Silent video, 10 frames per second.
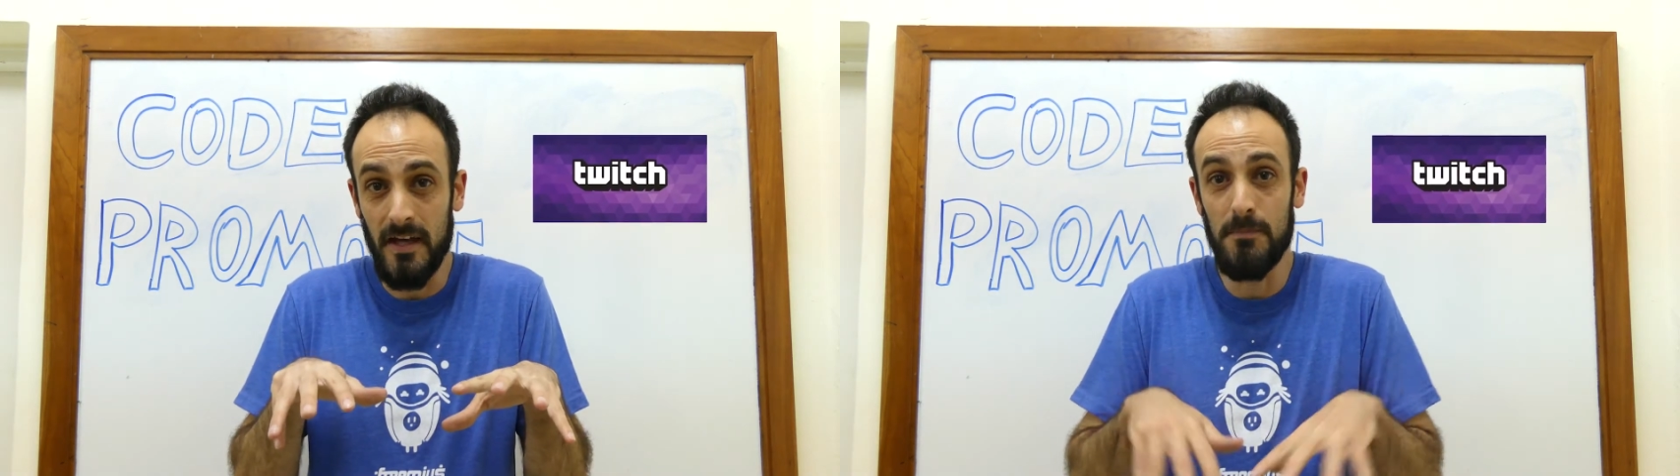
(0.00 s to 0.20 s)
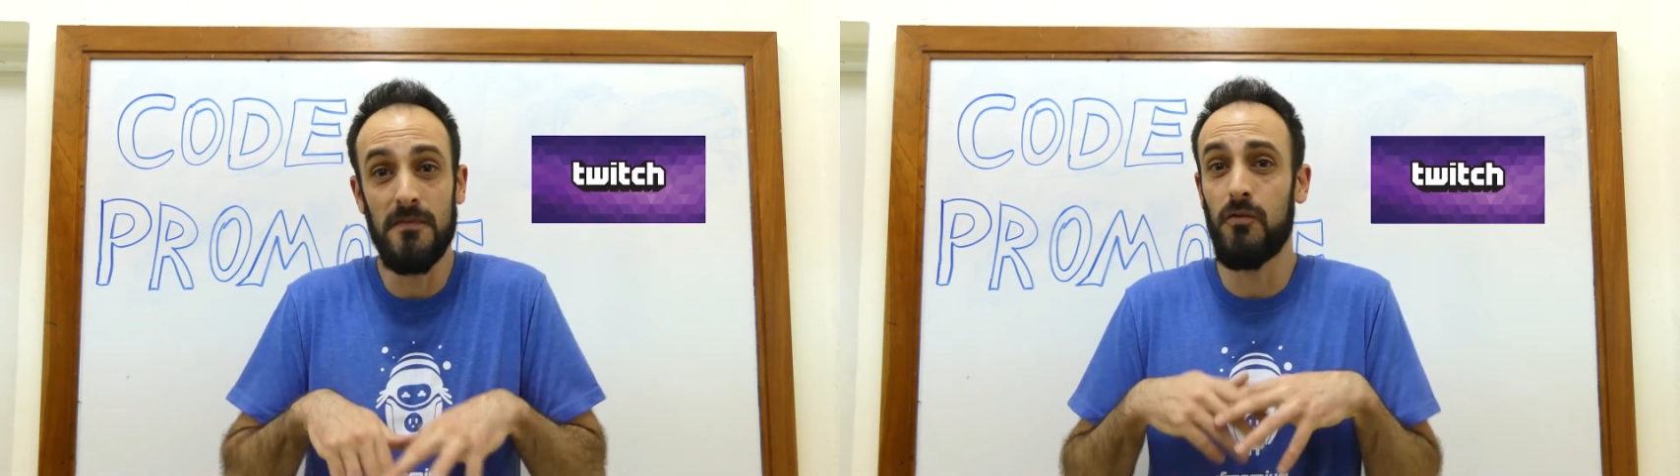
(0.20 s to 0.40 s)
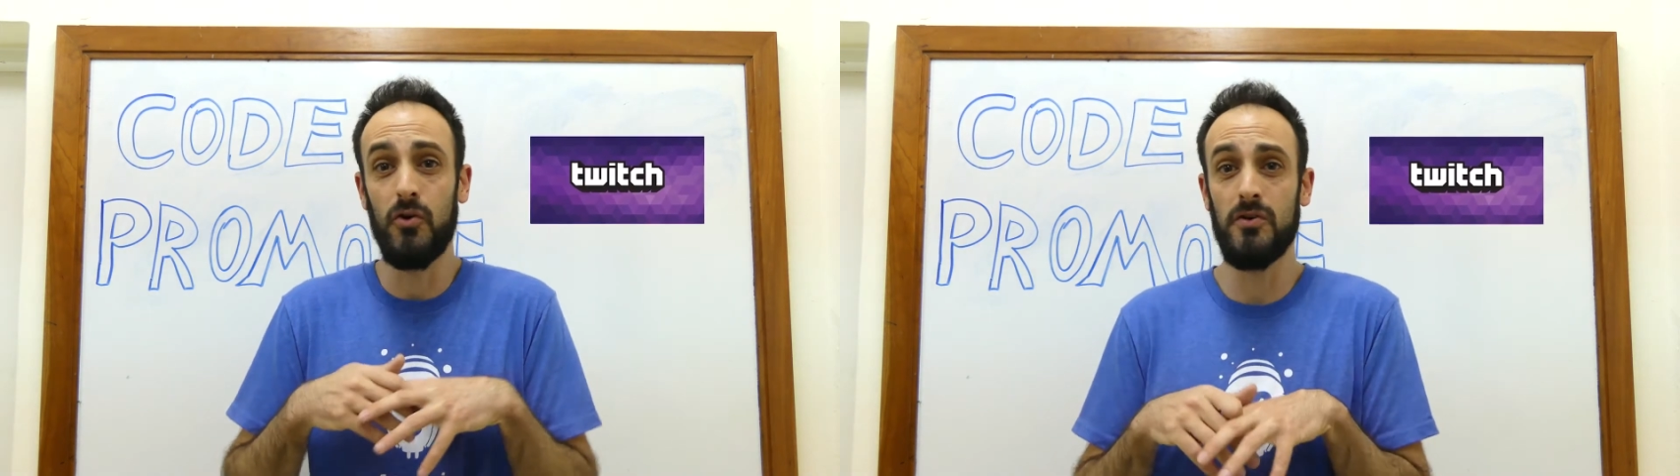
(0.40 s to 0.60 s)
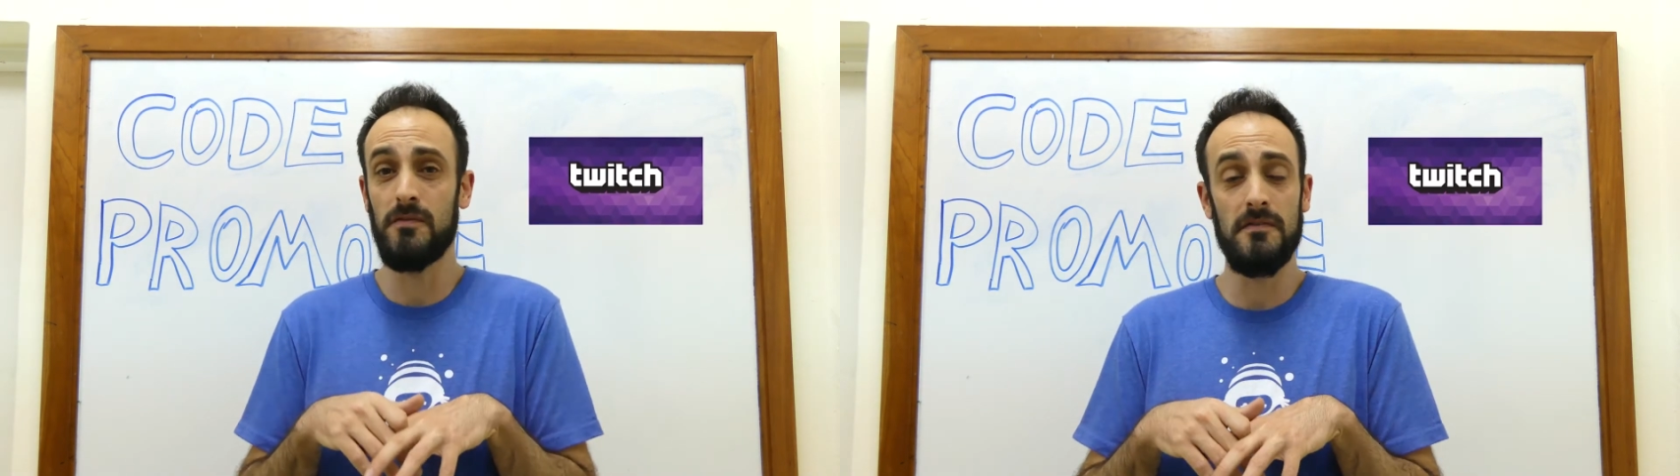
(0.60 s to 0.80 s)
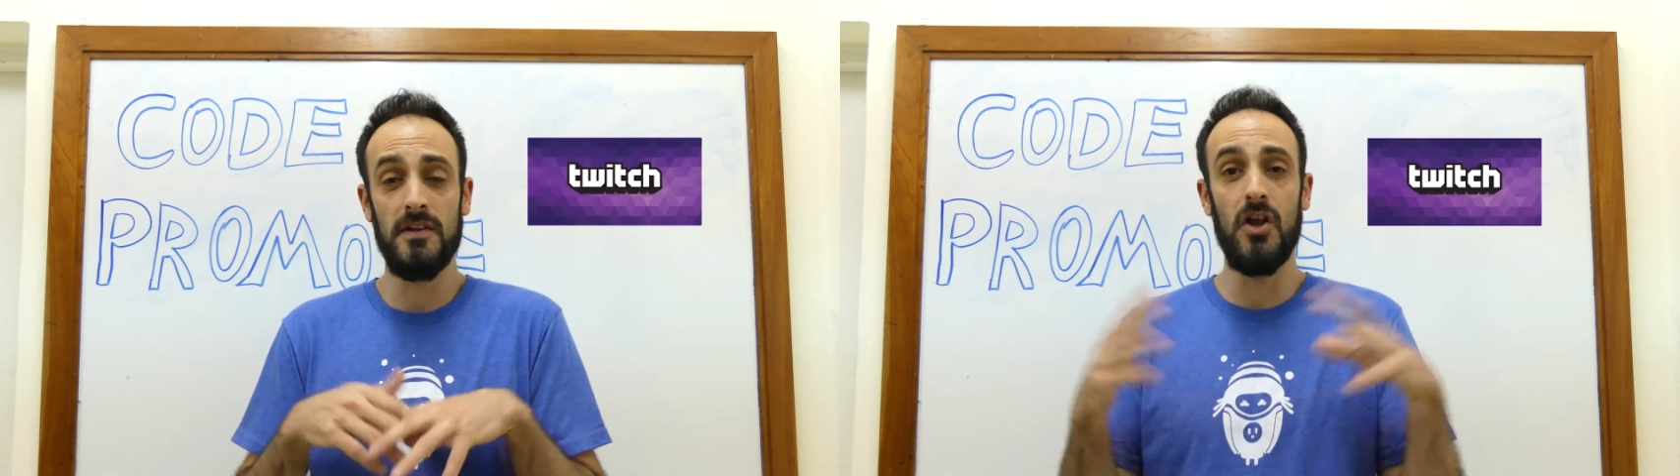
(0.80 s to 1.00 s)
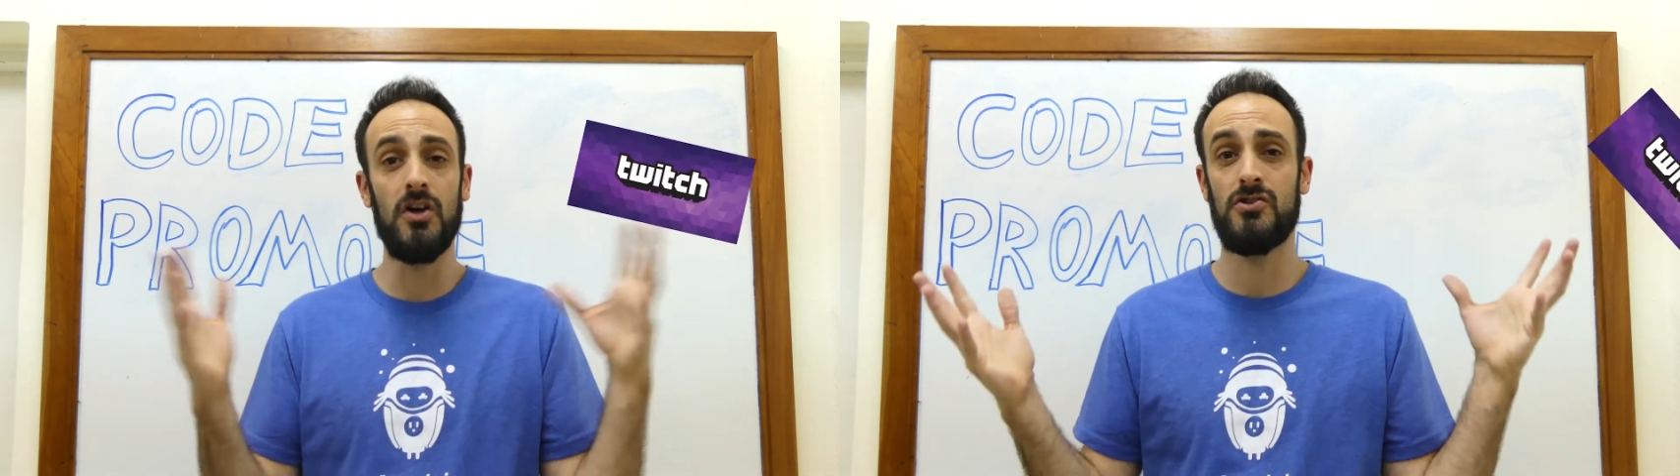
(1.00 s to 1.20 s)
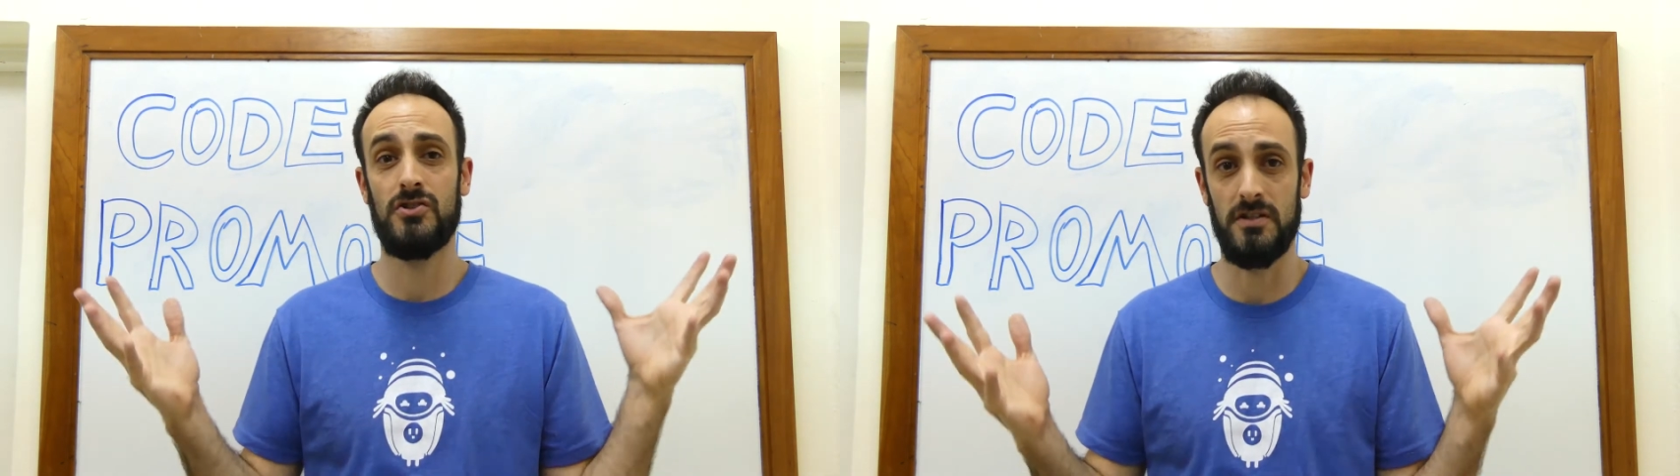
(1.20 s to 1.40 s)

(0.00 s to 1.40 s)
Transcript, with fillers: and before you've even launched